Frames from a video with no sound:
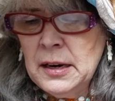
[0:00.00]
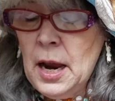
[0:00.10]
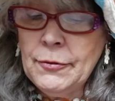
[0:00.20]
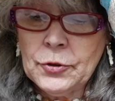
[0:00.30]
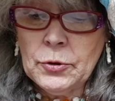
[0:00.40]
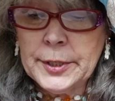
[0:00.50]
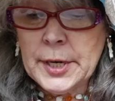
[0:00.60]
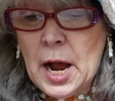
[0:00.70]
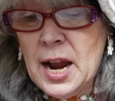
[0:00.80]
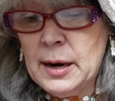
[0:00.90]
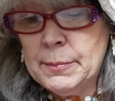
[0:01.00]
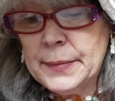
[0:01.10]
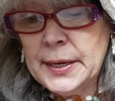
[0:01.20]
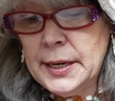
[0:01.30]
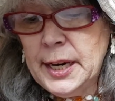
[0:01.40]
After a time,
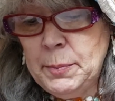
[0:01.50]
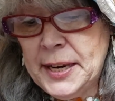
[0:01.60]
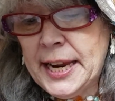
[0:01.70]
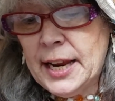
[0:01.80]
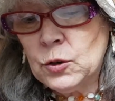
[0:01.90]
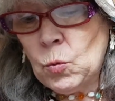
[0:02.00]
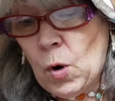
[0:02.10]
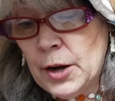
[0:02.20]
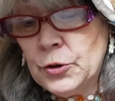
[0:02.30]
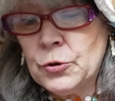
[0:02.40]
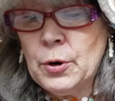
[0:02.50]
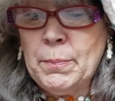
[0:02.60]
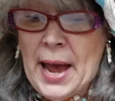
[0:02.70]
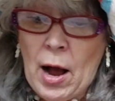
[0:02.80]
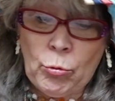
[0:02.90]
he began to wander
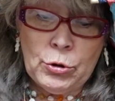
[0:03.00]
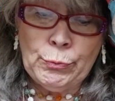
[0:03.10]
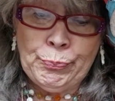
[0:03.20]
about,